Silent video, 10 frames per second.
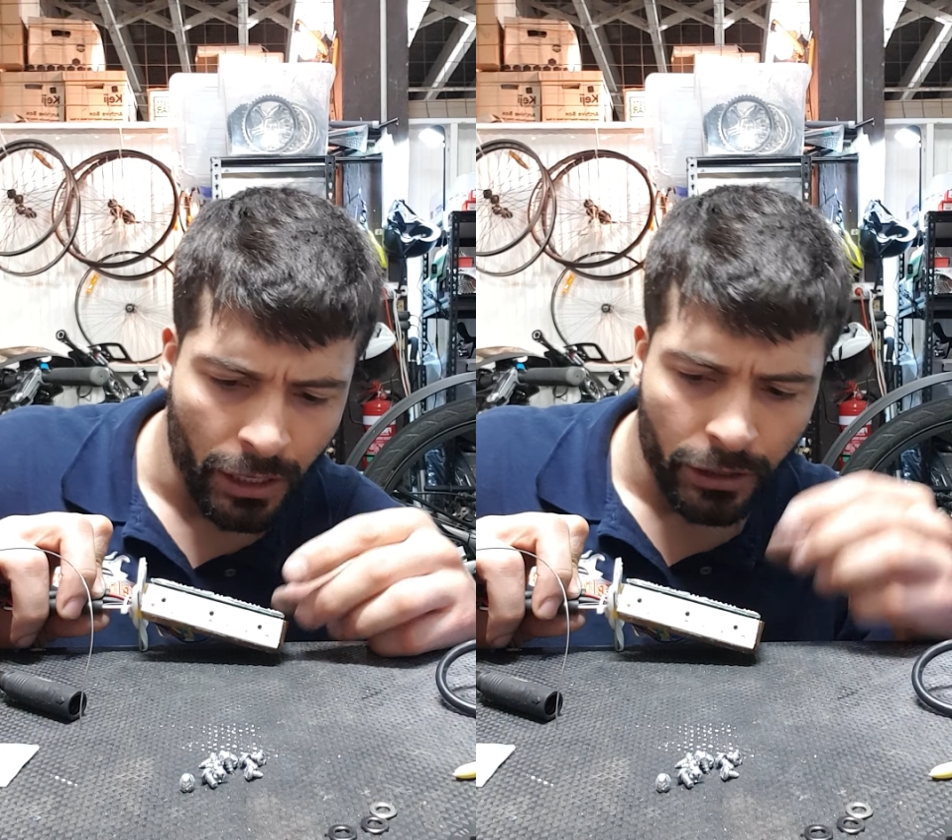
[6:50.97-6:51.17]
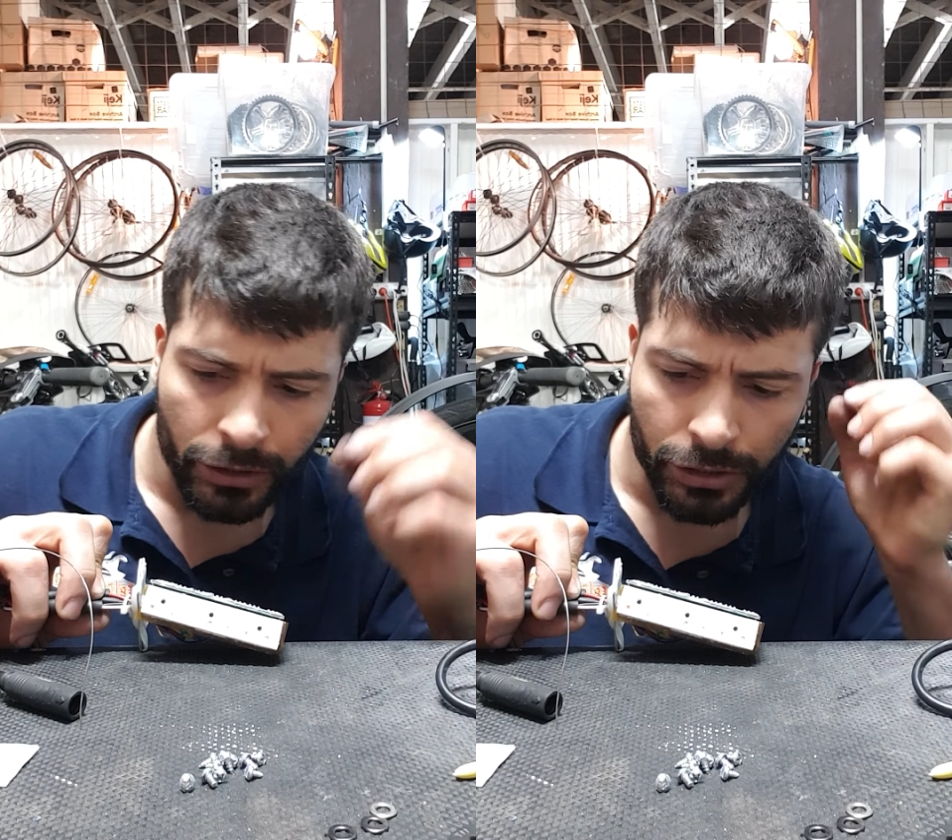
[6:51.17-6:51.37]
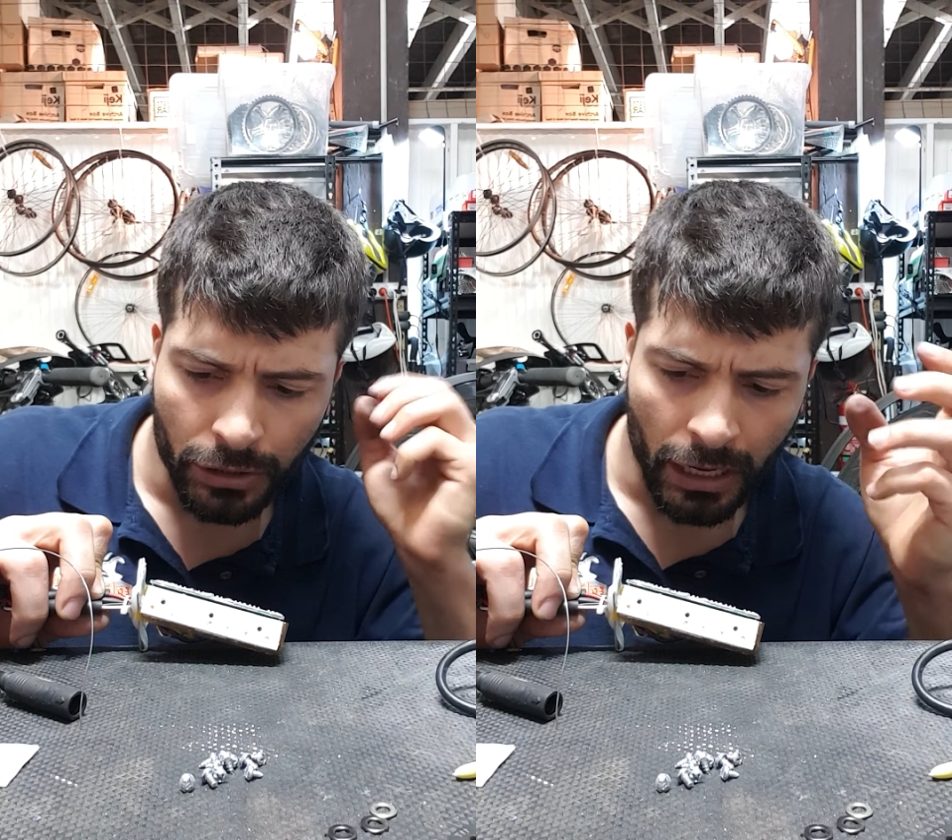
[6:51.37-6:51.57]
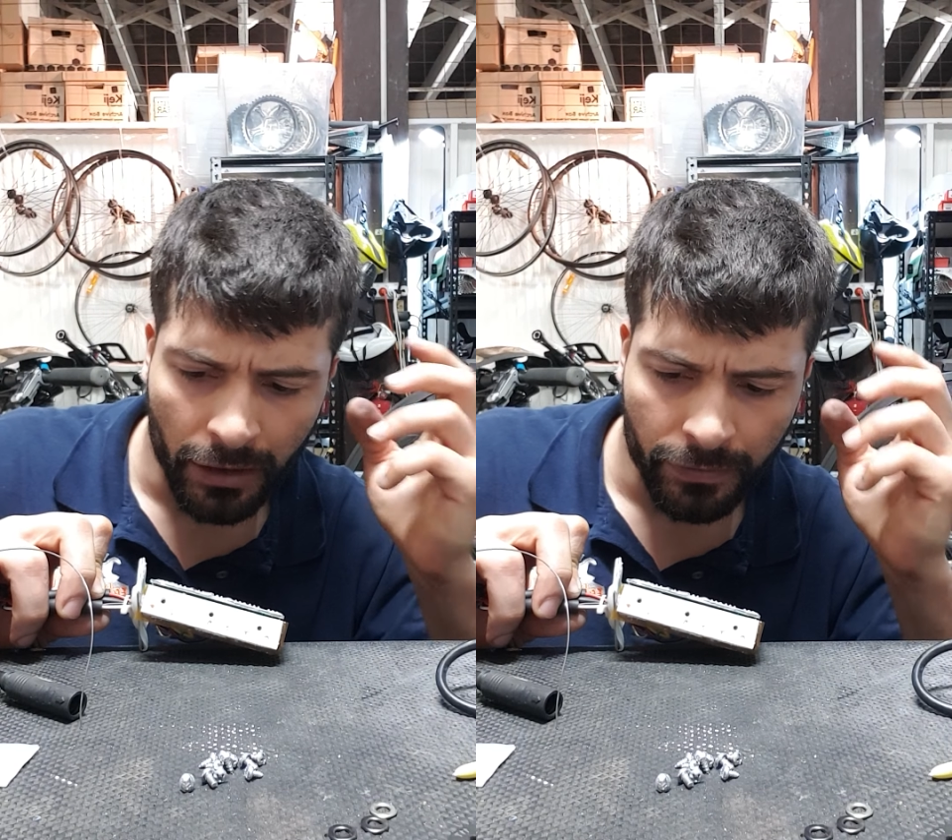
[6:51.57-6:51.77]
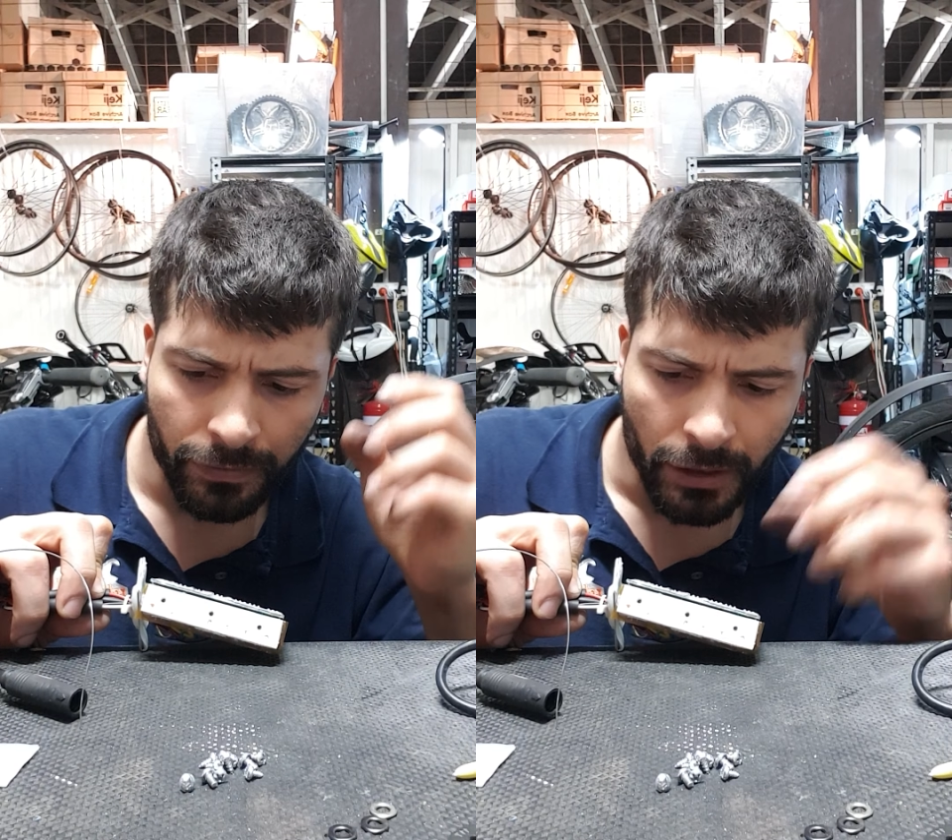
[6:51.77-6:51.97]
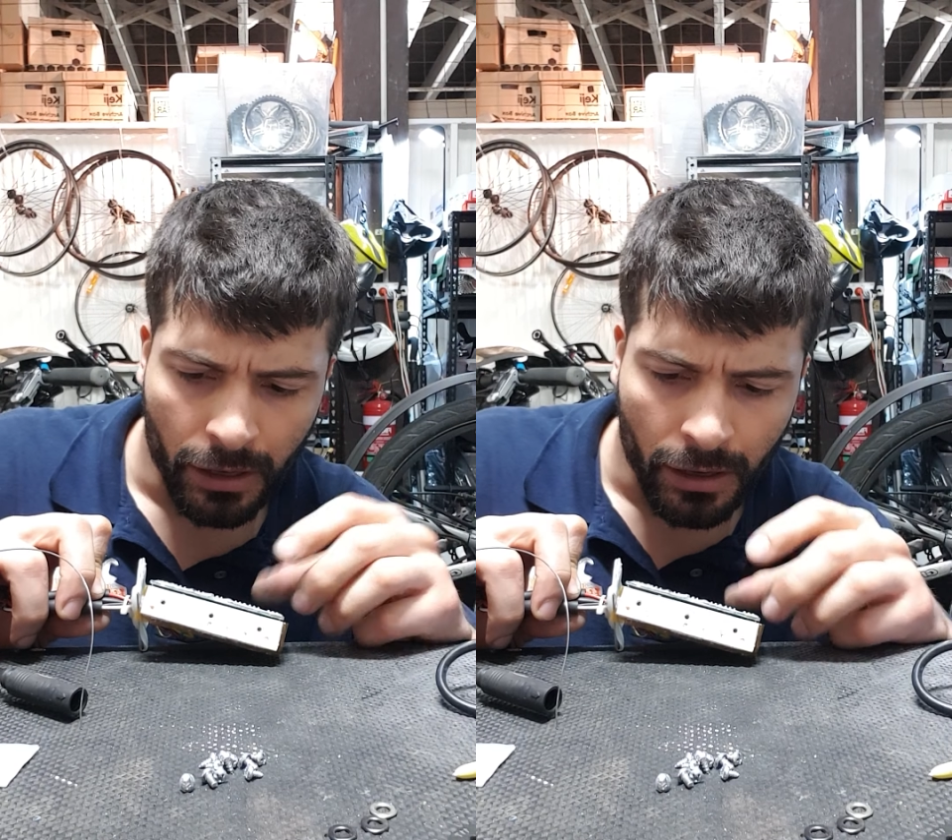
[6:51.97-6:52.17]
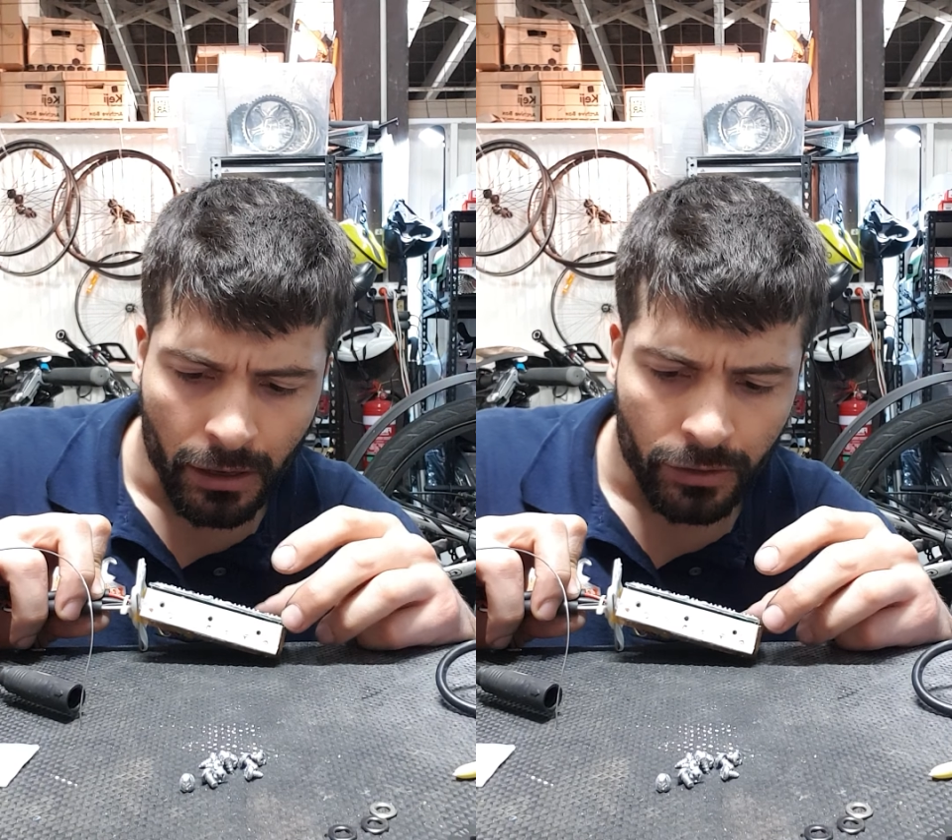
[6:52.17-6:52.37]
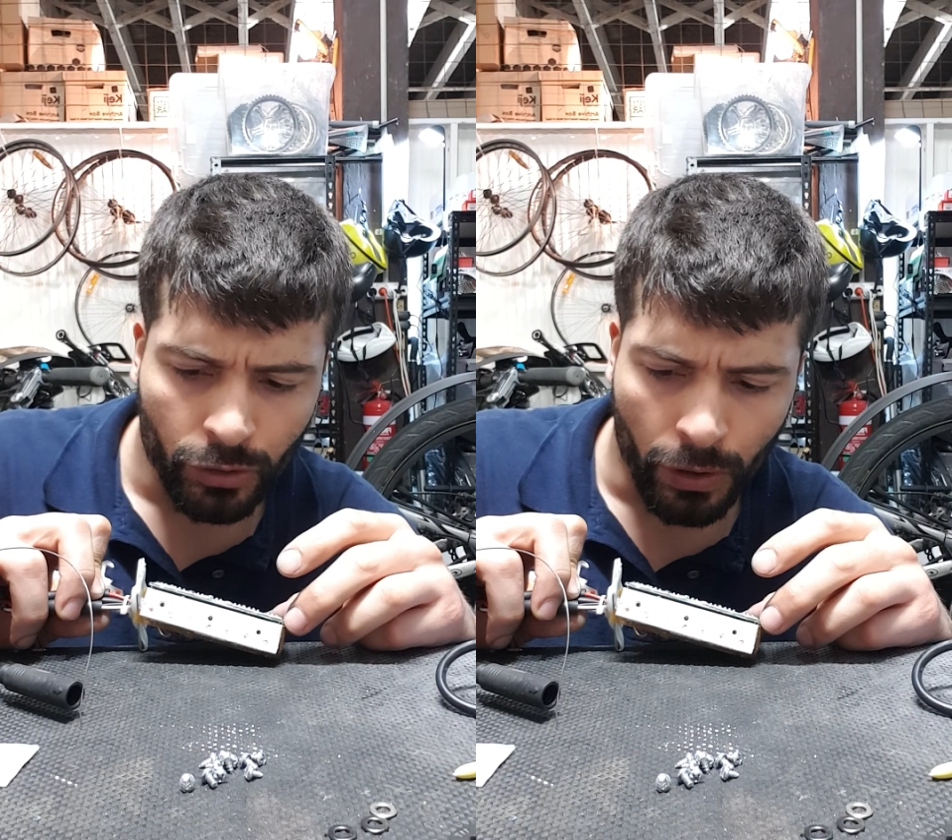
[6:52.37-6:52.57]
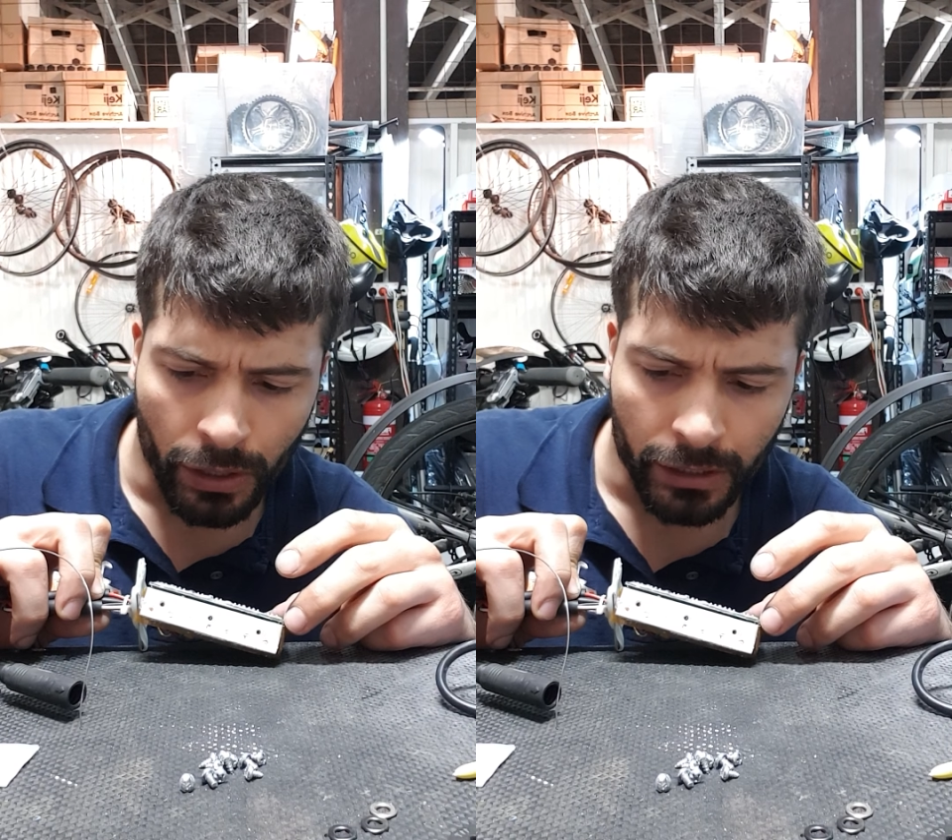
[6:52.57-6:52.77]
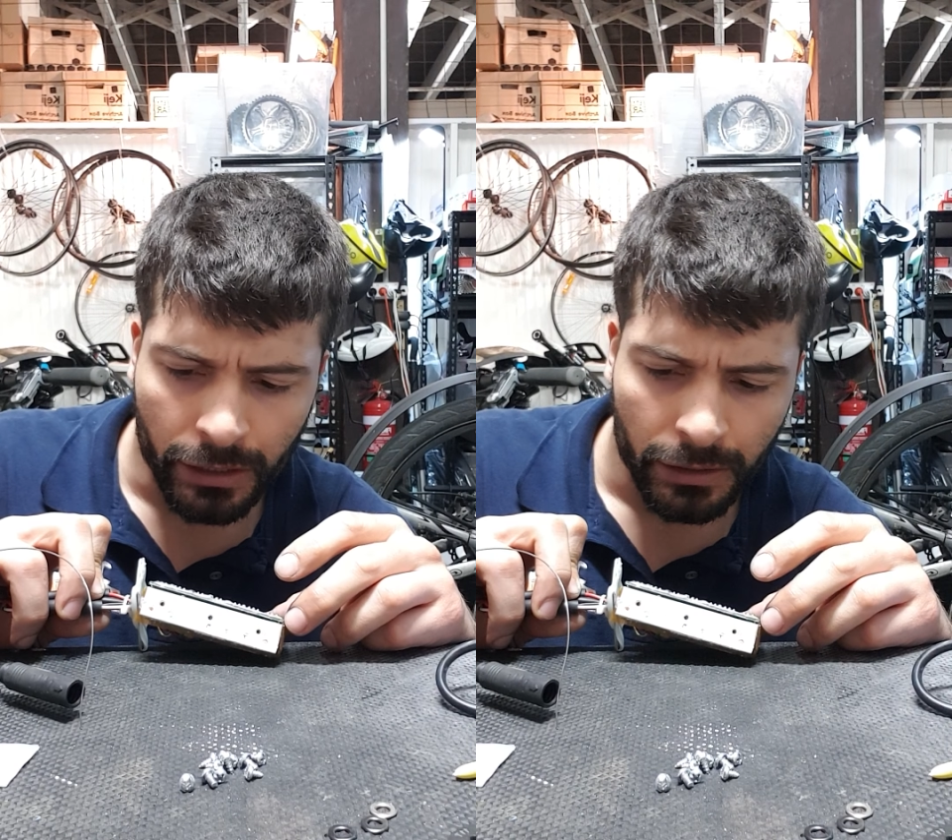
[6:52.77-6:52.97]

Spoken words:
you should have torque